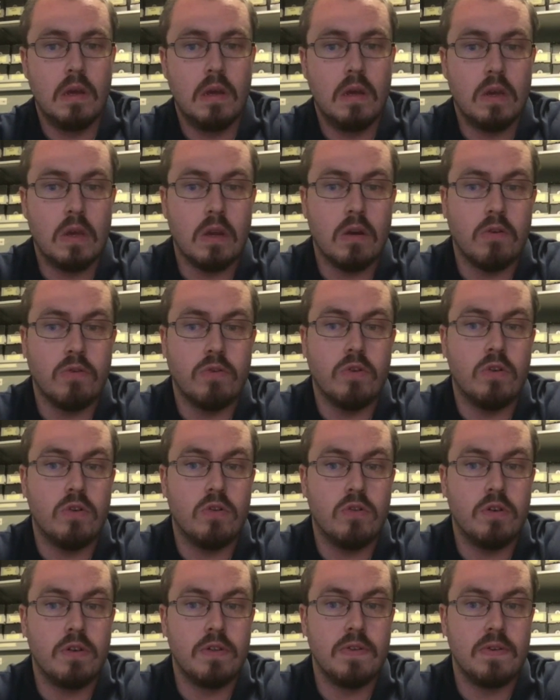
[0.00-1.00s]
You know, you could
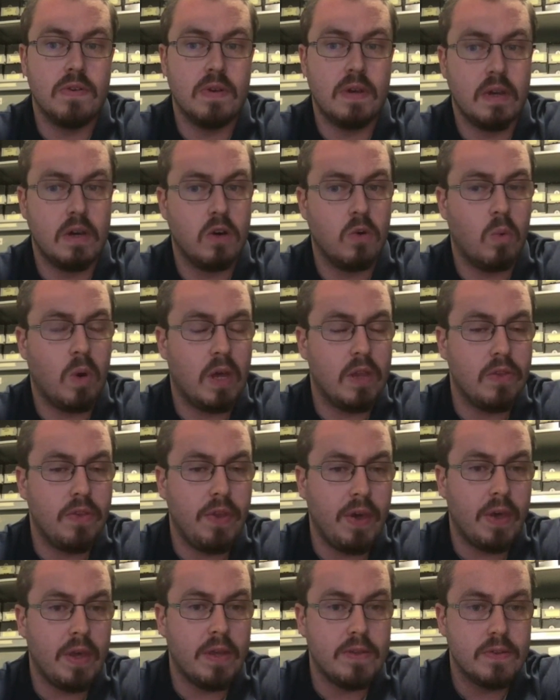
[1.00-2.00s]
look and say, oh,
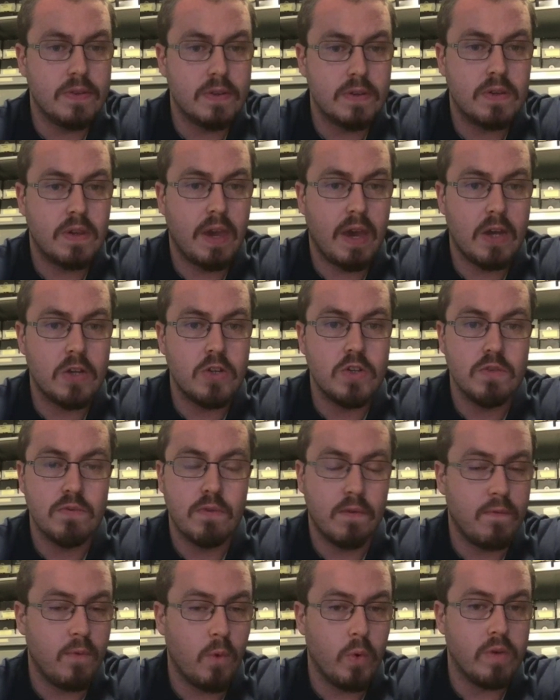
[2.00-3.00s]
Wan'Dale had six catches for
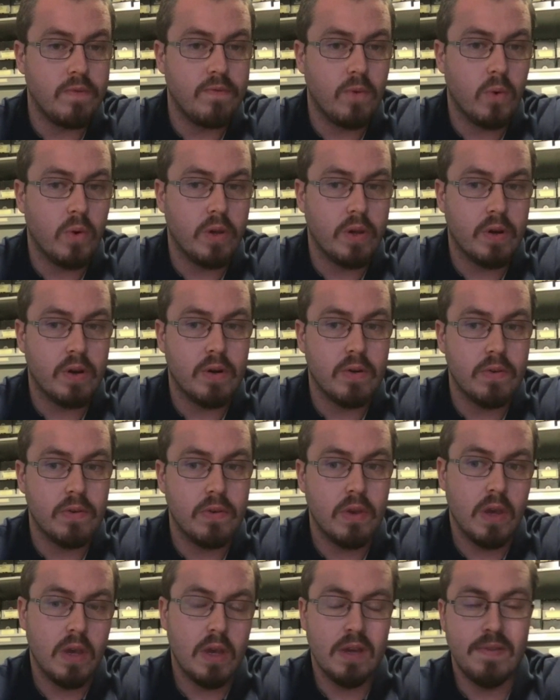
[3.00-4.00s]
44 yards.
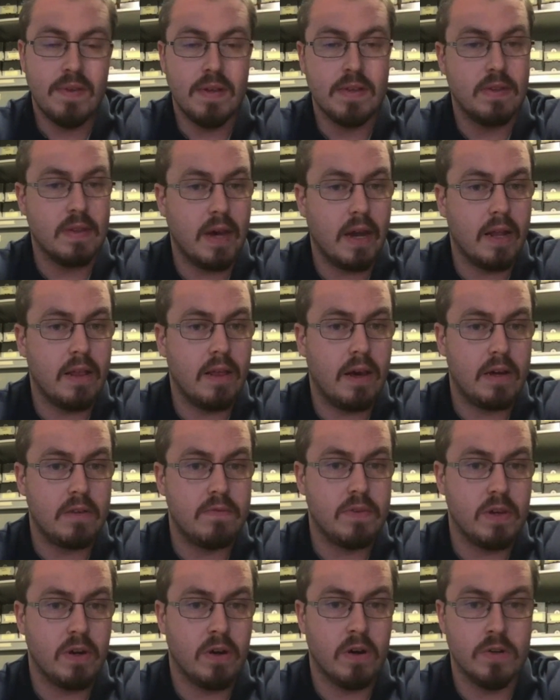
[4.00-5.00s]
That's not a lot of
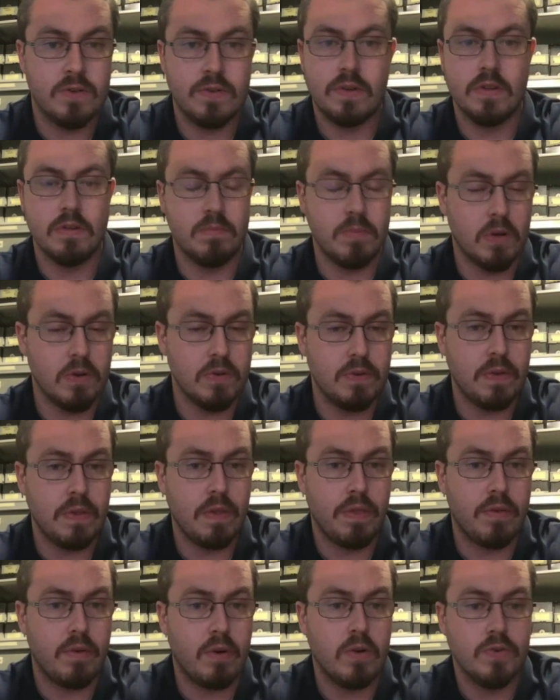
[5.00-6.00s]
yards because most of the
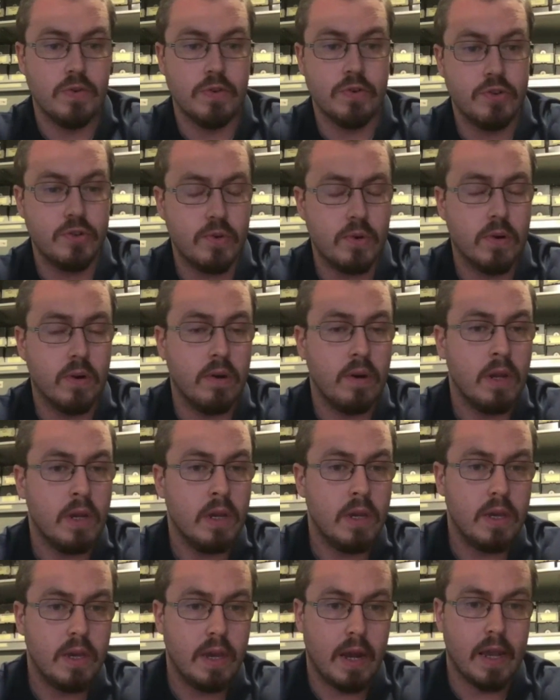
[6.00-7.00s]
throws are short,
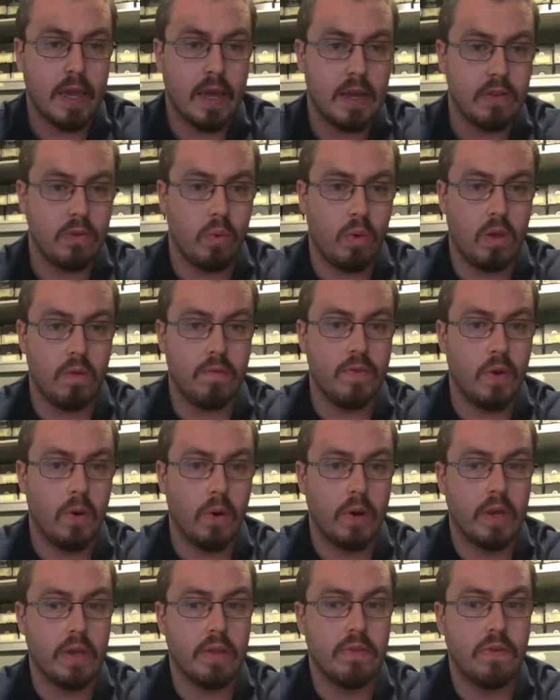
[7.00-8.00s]
and he had 12
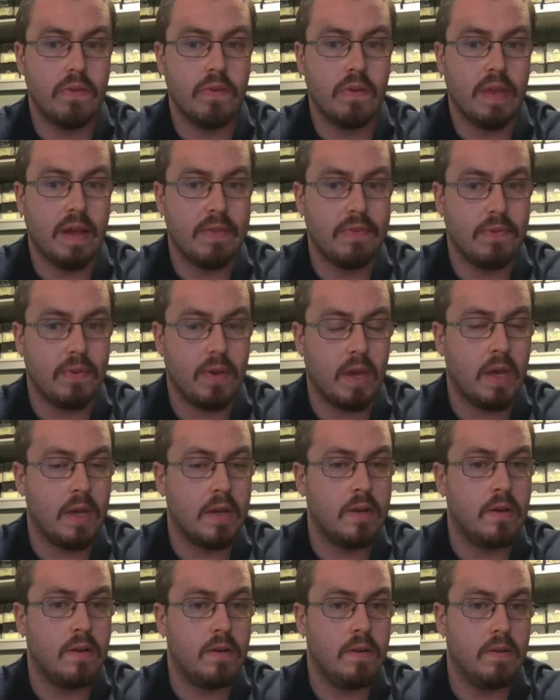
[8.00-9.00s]
targets. That's
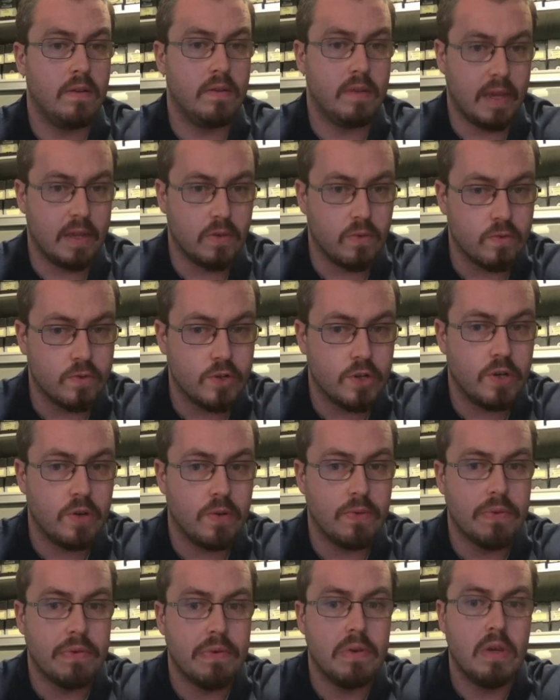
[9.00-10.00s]
on Daniel
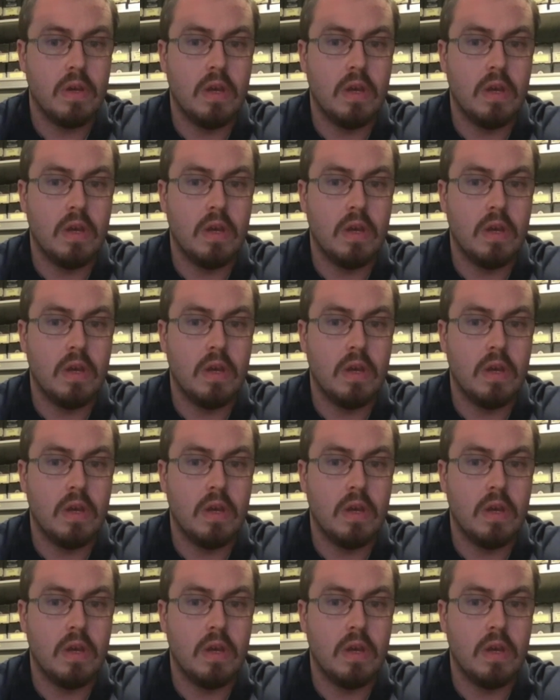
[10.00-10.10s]
Jones.